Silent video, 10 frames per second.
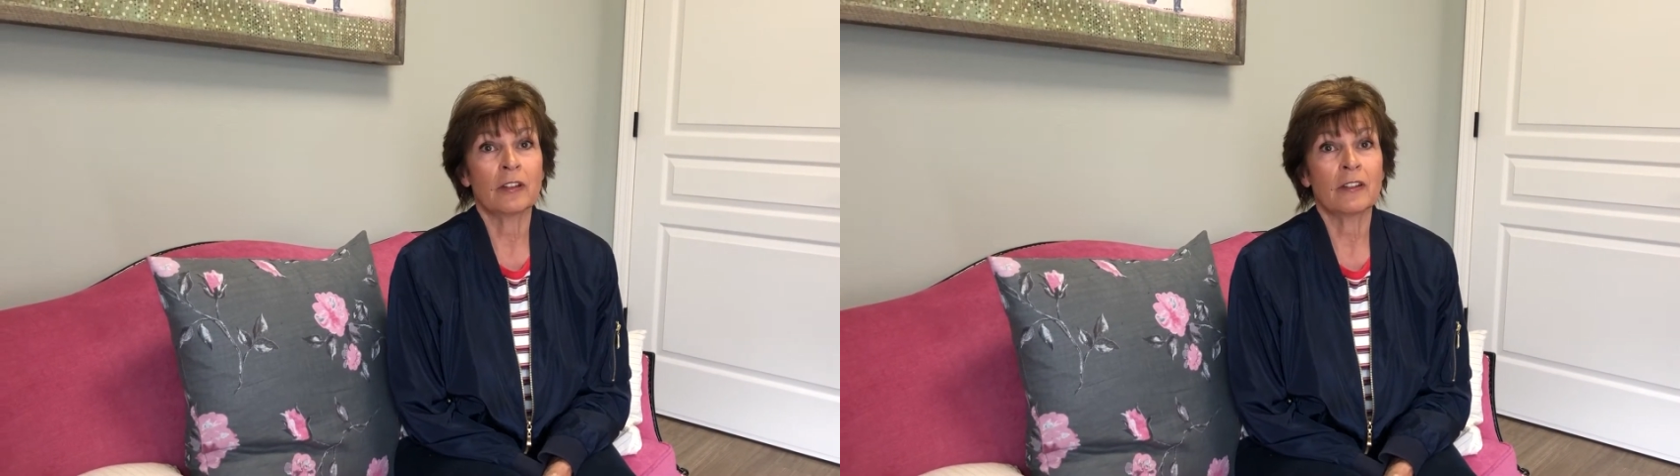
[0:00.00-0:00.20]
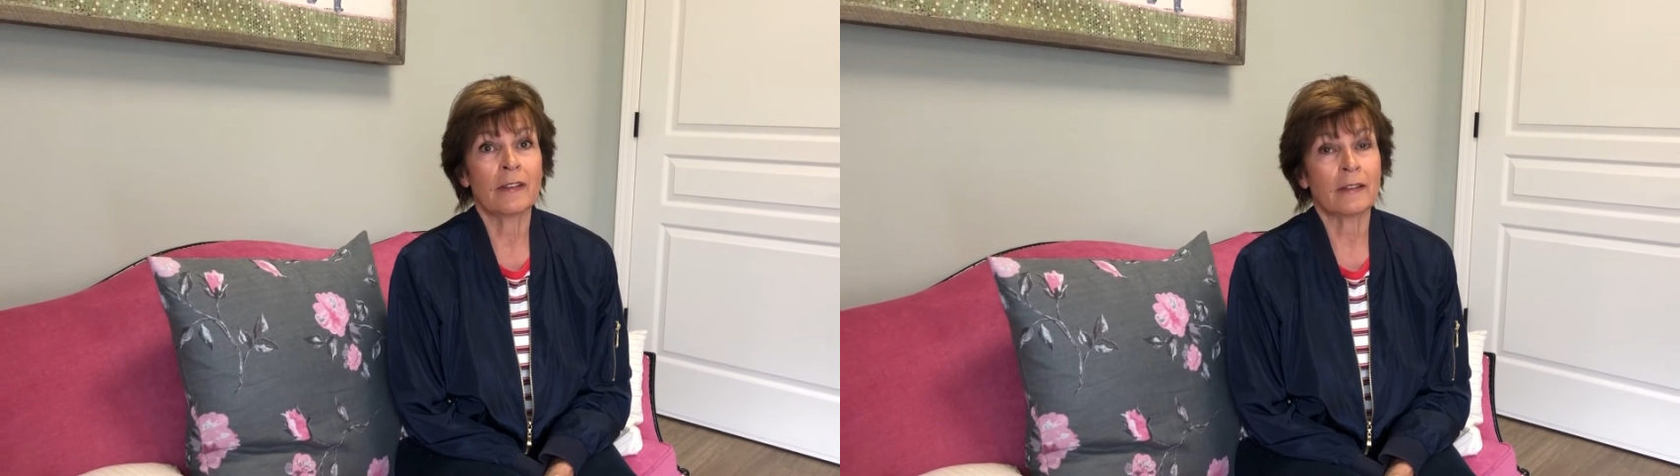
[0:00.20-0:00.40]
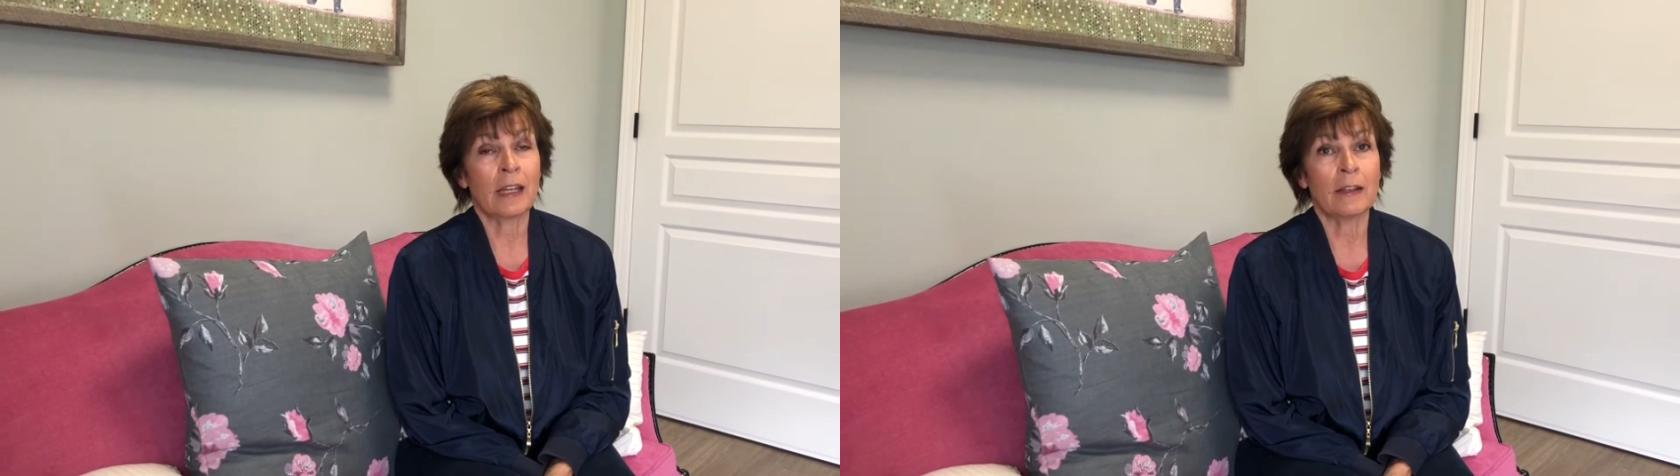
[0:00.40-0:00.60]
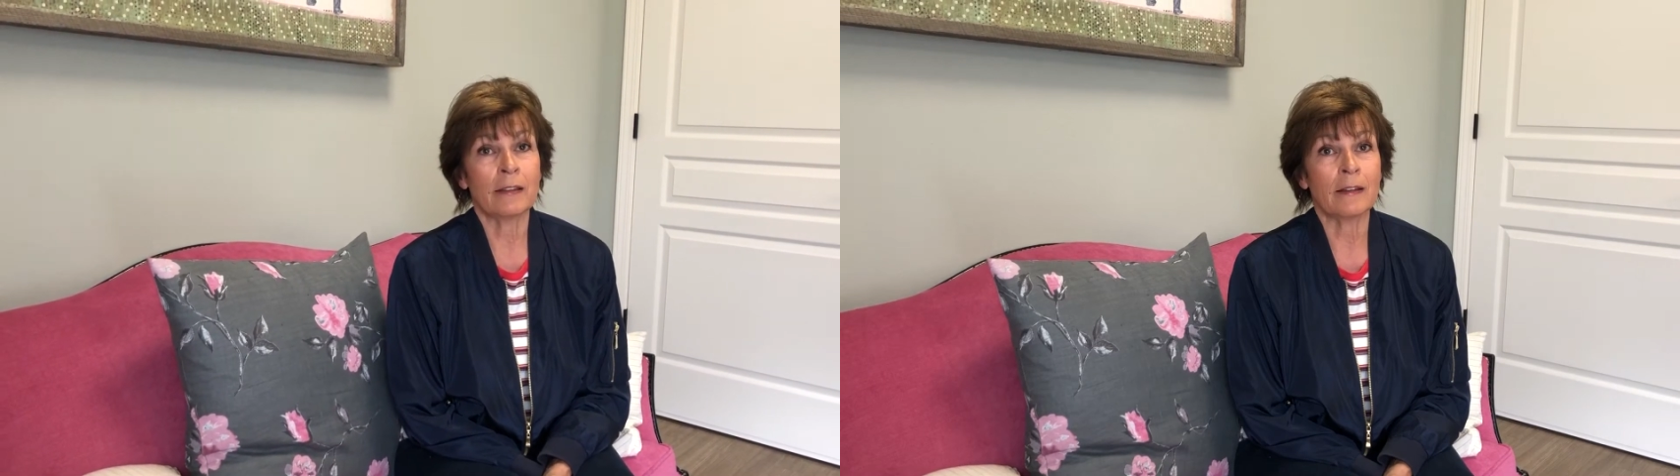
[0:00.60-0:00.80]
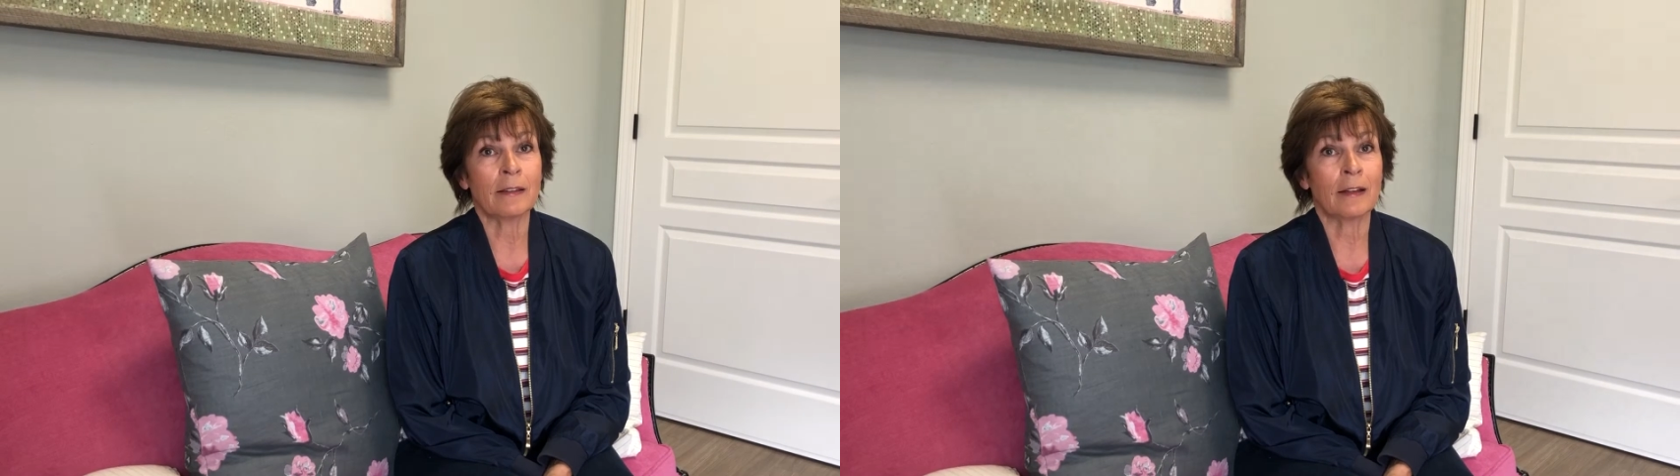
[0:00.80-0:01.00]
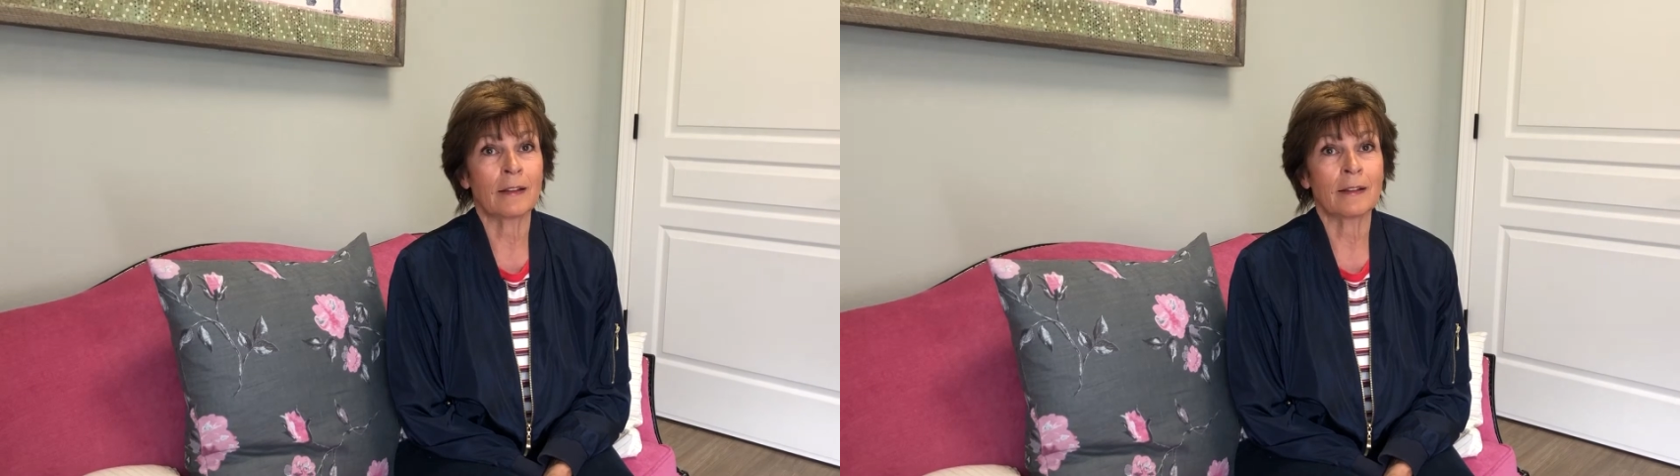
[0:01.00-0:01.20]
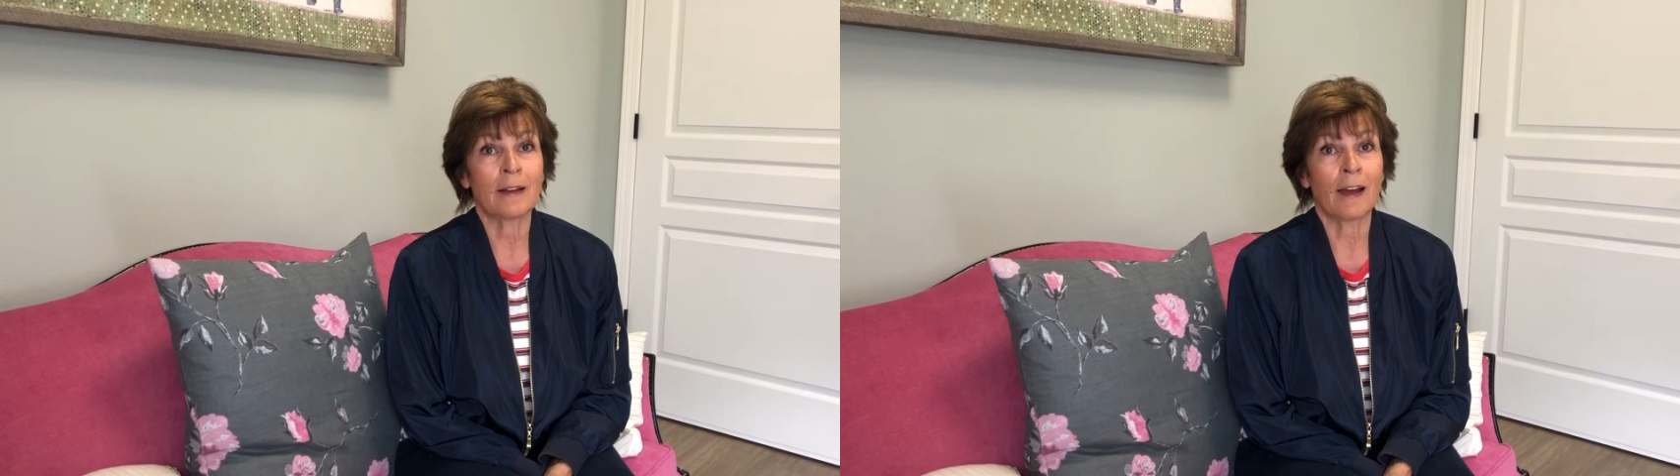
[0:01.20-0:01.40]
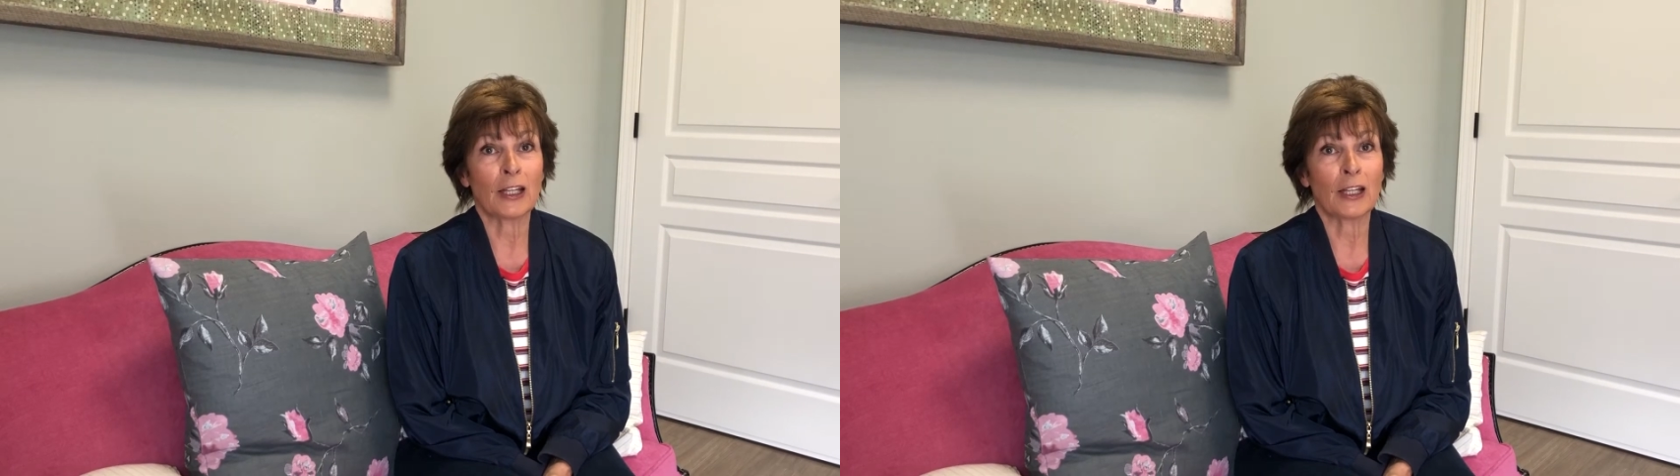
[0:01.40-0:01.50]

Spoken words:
just anything that I